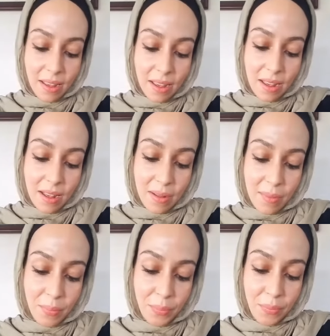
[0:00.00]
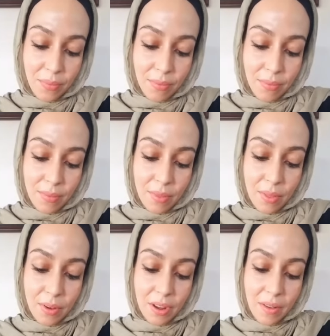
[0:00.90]

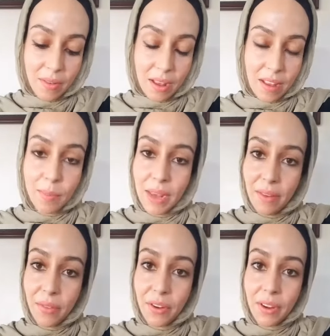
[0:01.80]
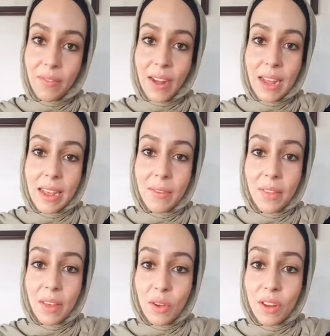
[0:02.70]
SPF 35
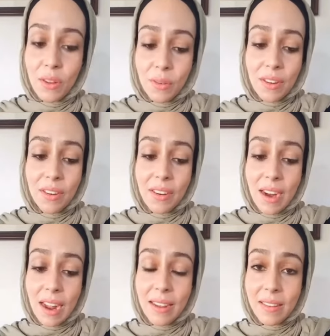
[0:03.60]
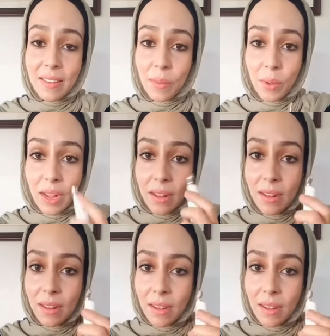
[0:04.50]
that you could use under your eyes as well.